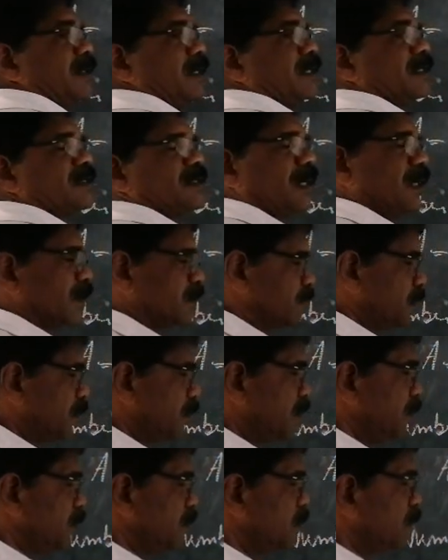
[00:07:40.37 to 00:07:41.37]
next
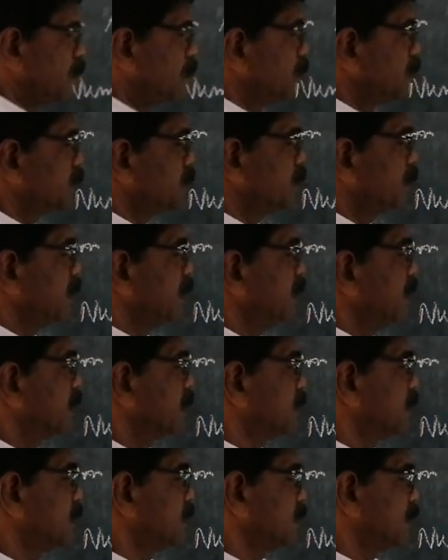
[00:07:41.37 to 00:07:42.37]
electron goes to the
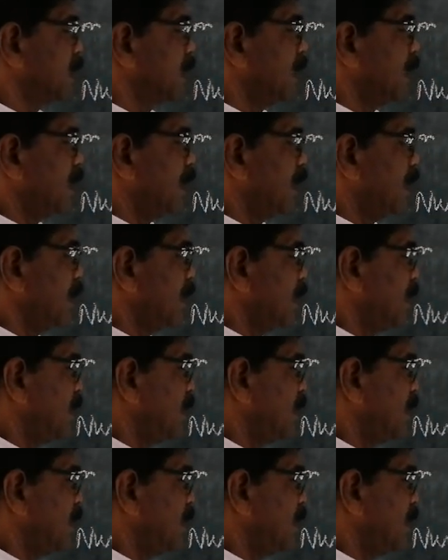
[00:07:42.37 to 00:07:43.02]
next shell.